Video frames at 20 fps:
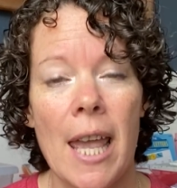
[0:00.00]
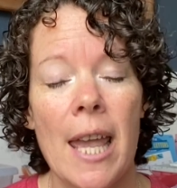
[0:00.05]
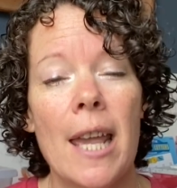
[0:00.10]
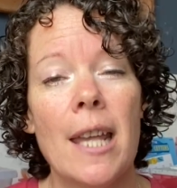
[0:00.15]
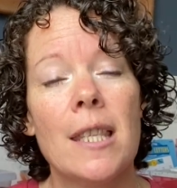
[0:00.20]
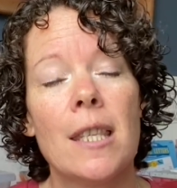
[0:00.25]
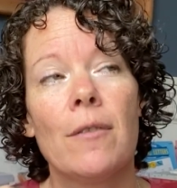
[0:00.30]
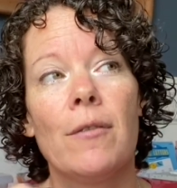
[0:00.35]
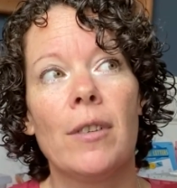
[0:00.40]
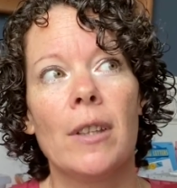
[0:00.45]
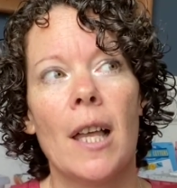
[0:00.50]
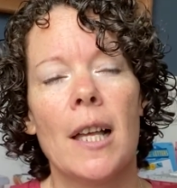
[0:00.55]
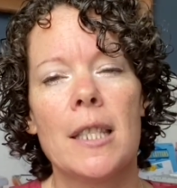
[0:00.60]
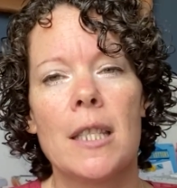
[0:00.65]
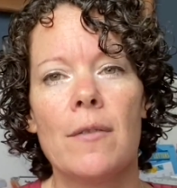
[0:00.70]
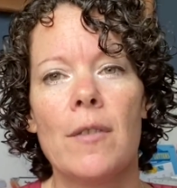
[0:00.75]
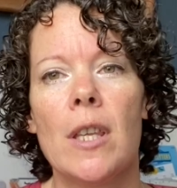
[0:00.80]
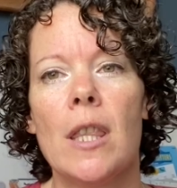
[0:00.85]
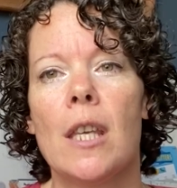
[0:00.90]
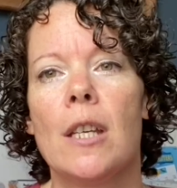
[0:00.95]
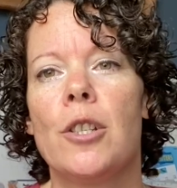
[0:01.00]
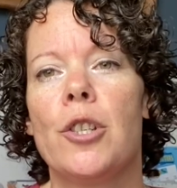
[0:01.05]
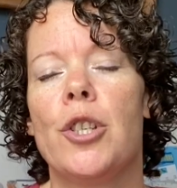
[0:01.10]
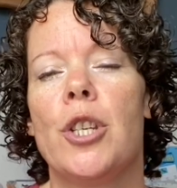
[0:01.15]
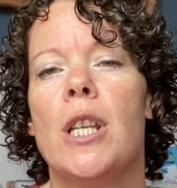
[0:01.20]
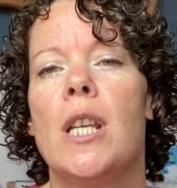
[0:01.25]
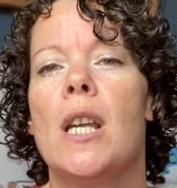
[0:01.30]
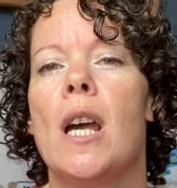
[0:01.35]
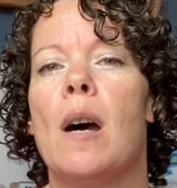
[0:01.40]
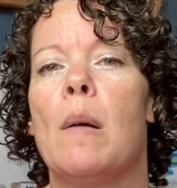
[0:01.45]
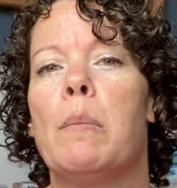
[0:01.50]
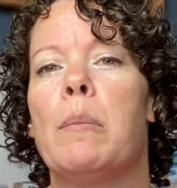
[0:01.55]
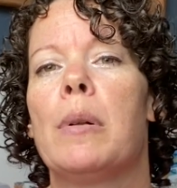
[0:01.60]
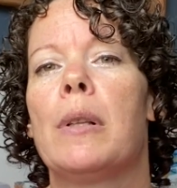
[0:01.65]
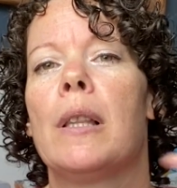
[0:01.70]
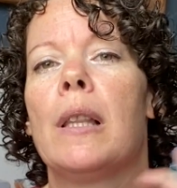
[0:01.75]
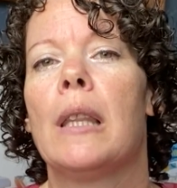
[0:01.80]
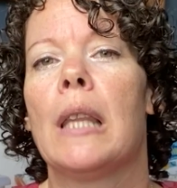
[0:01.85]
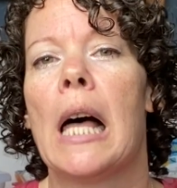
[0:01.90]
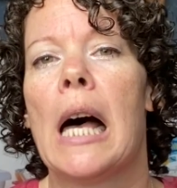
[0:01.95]
It's a philosophy that she
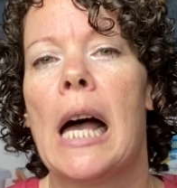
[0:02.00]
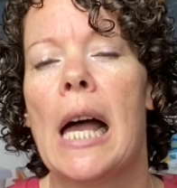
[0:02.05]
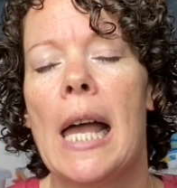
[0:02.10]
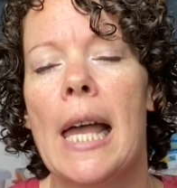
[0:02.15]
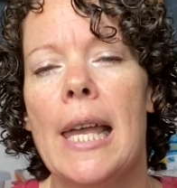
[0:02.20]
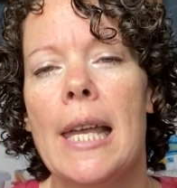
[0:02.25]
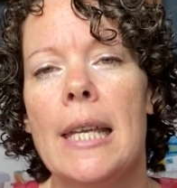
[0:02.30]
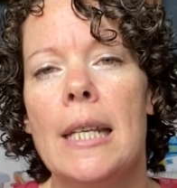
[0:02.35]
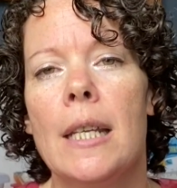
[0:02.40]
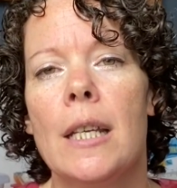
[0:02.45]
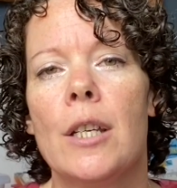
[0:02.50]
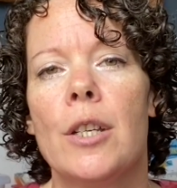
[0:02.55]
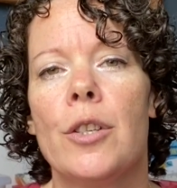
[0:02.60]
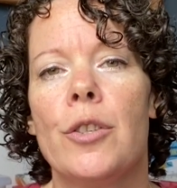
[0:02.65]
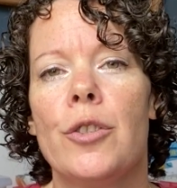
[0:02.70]
applied